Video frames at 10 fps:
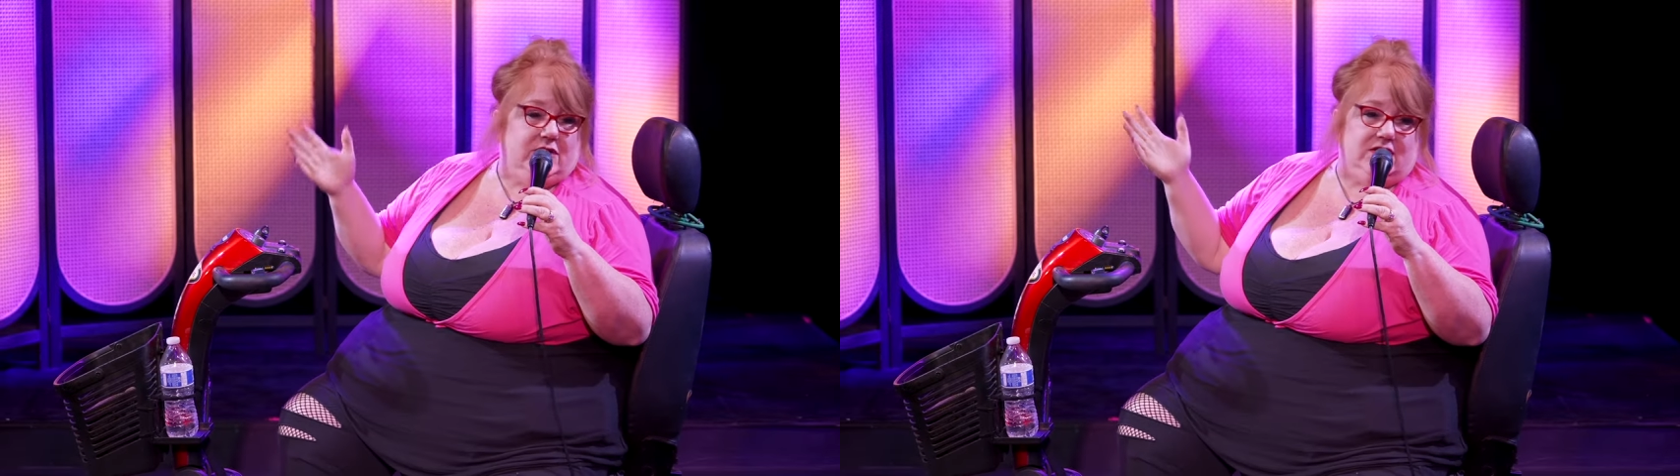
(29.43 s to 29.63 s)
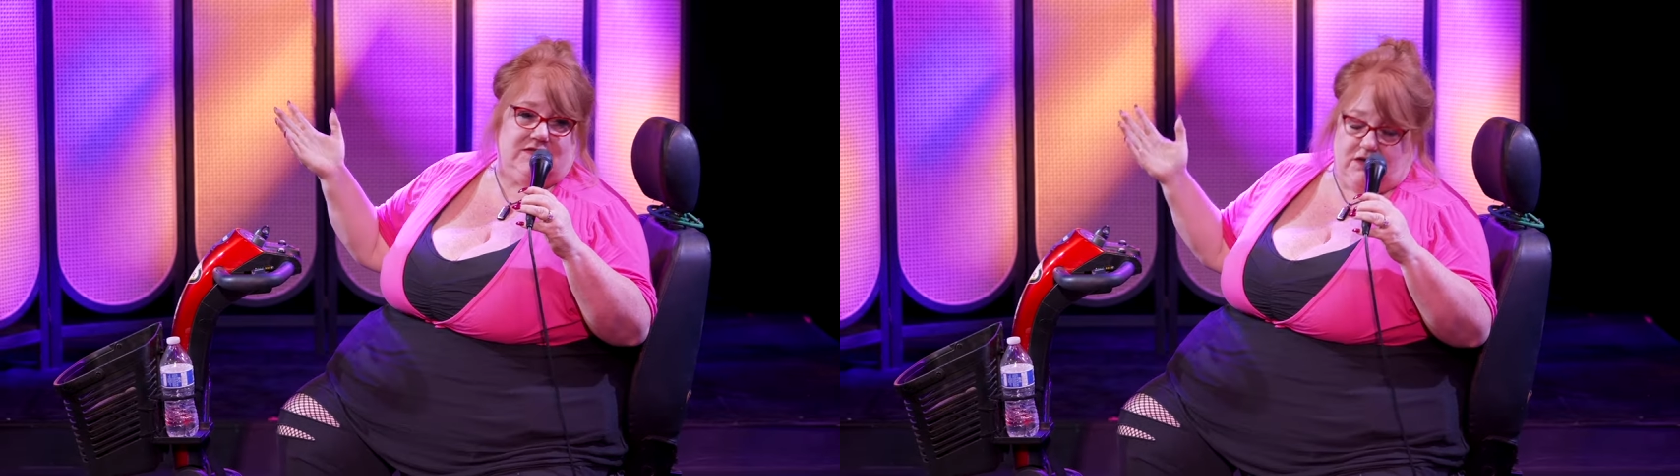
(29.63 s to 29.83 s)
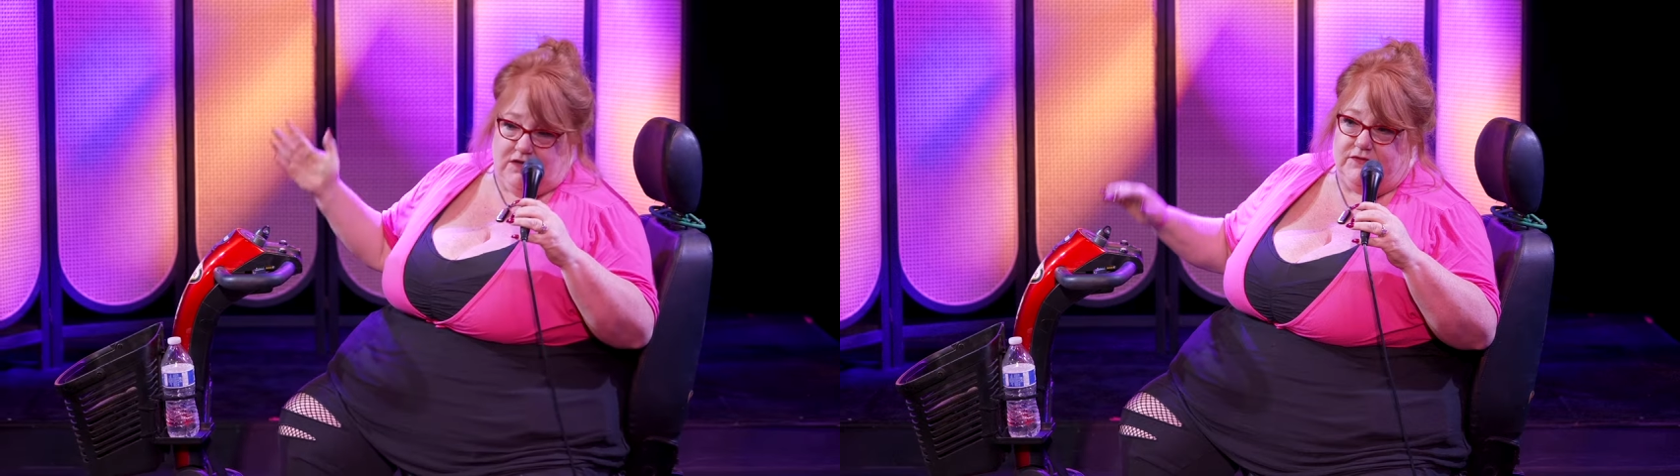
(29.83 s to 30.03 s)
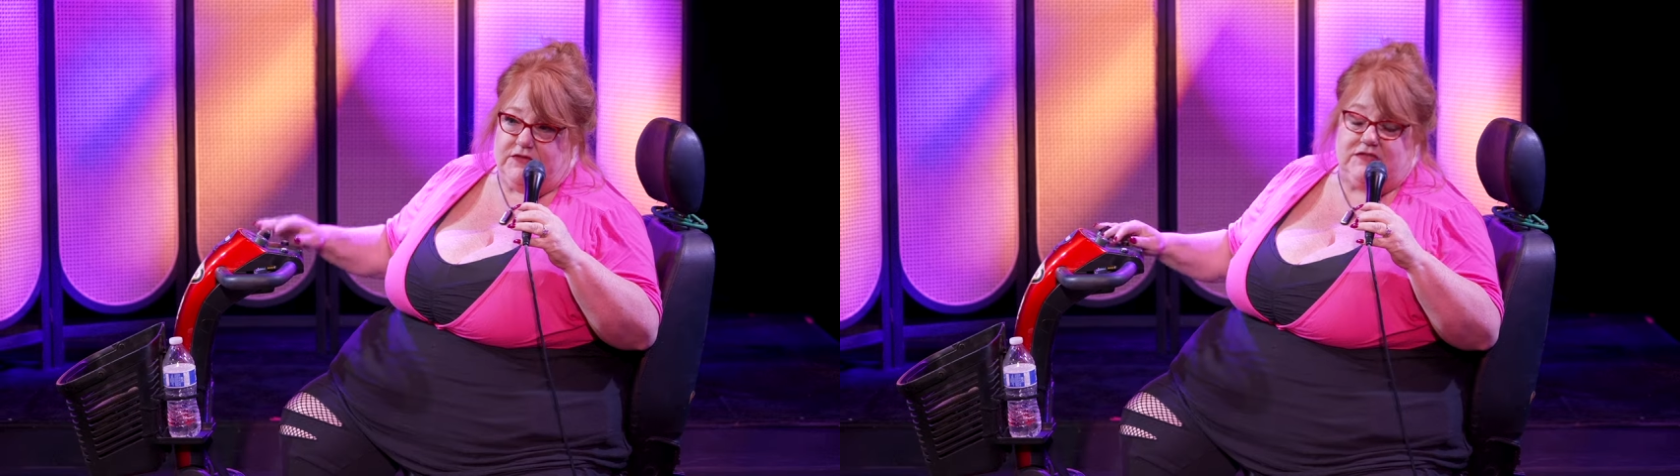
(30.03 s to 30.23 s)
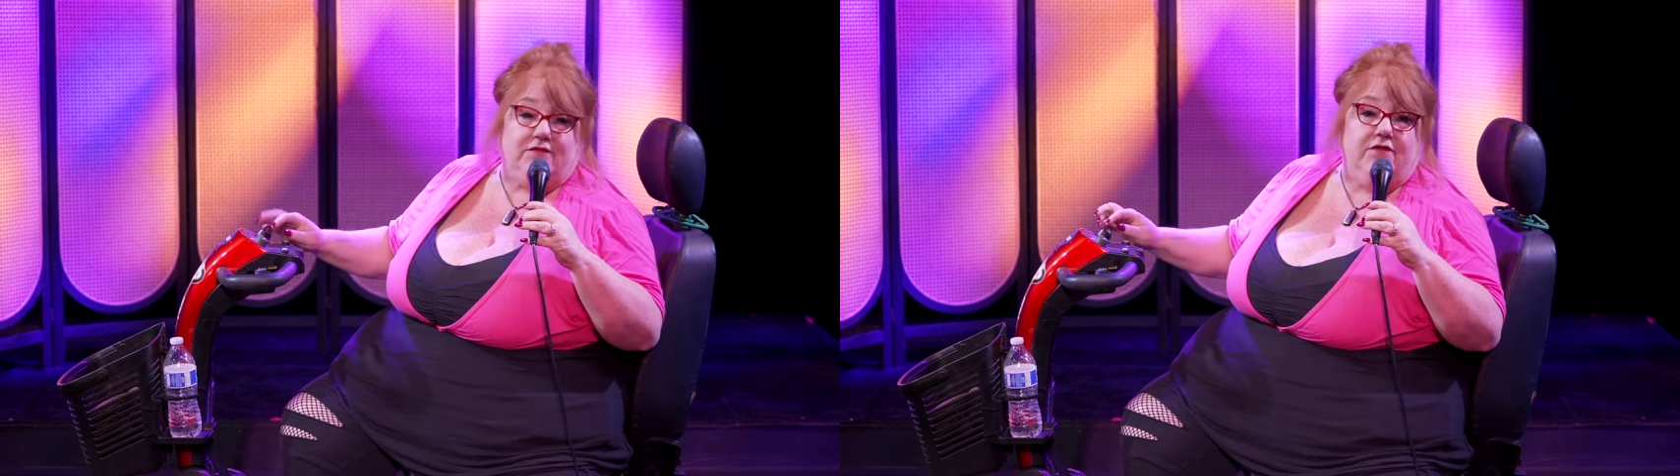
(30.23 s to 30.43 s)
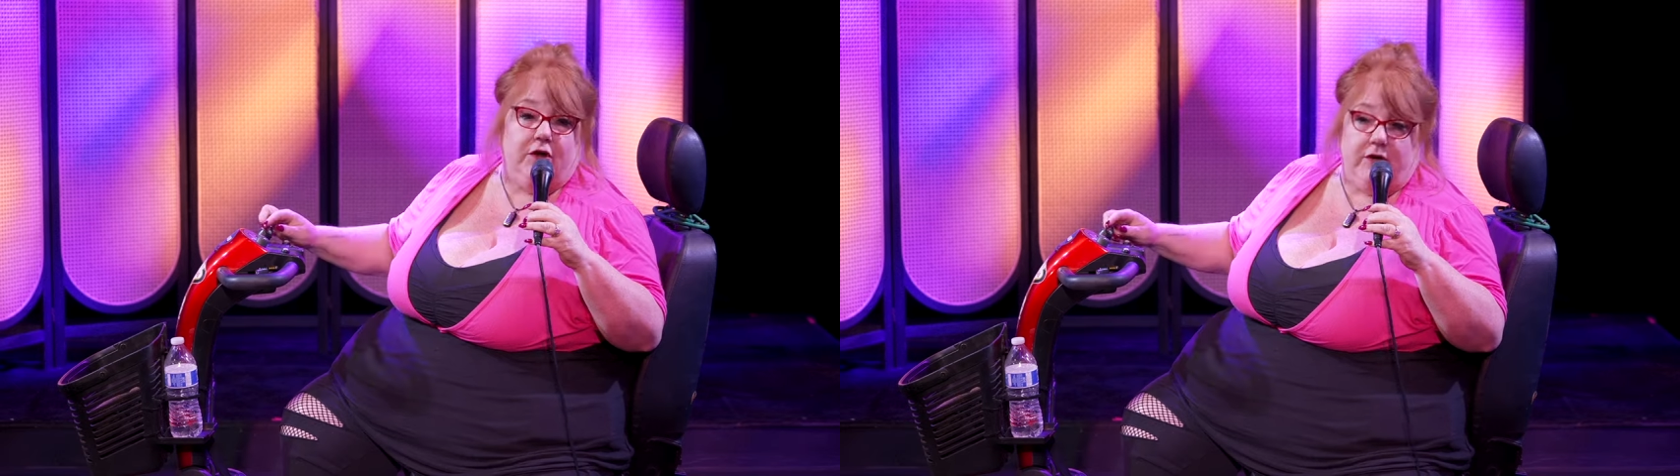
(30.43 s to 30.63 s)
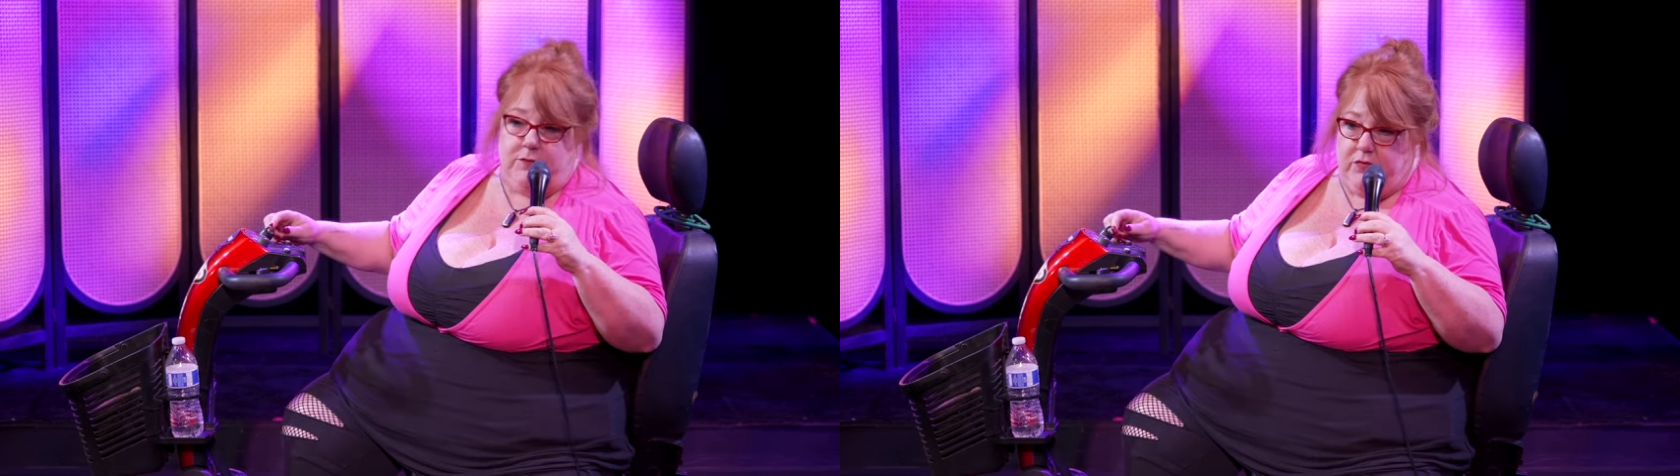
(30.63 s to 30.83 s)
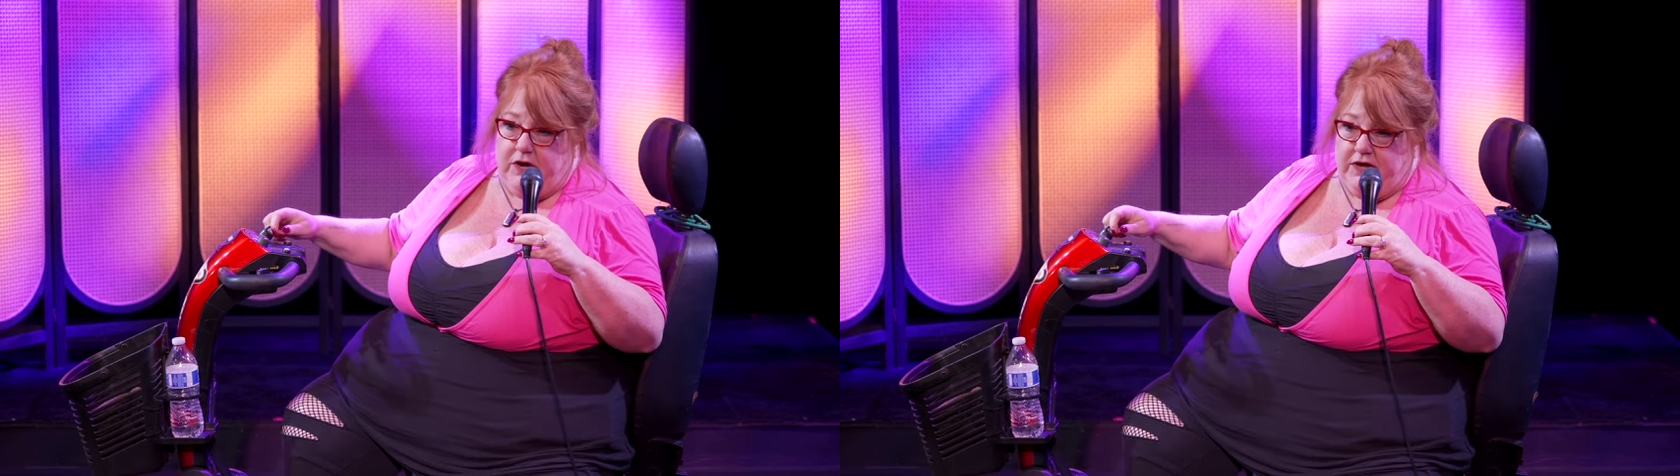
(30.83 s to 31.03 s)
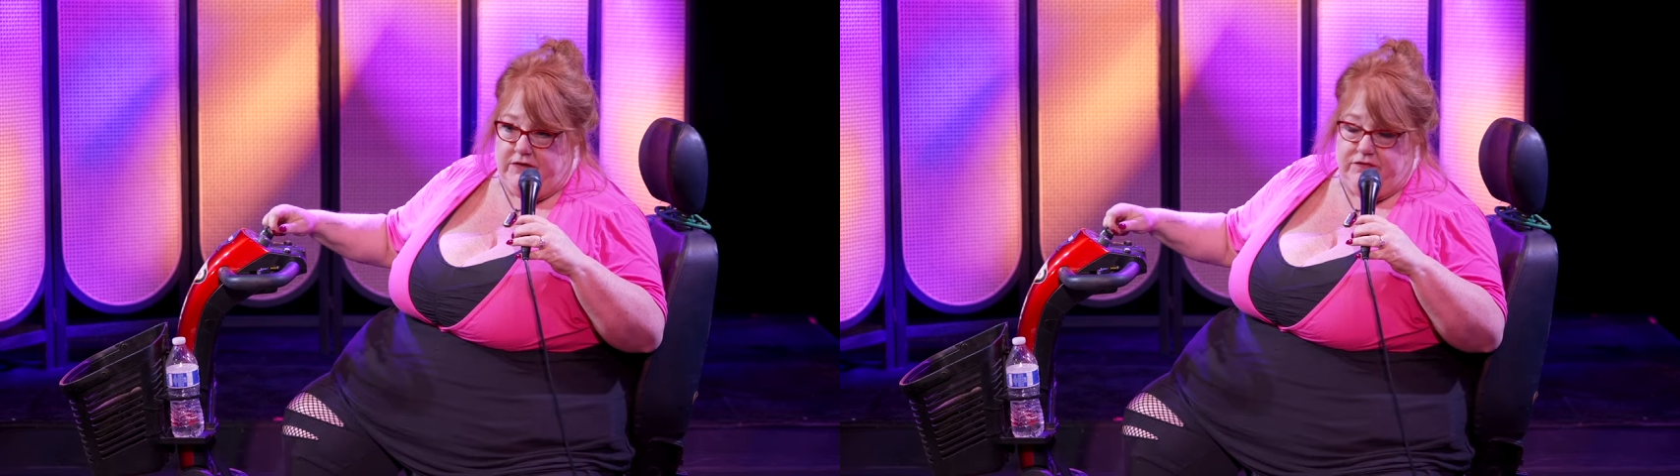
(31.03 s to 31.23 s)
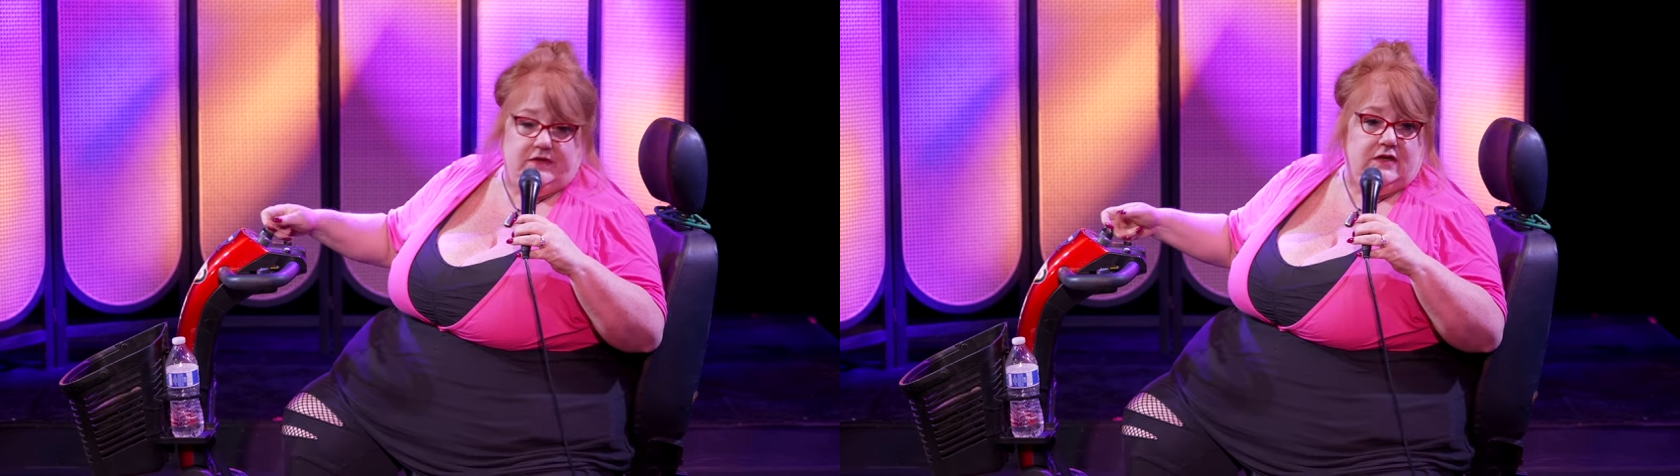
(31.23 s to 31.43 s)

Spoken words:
but he's obviously very brave.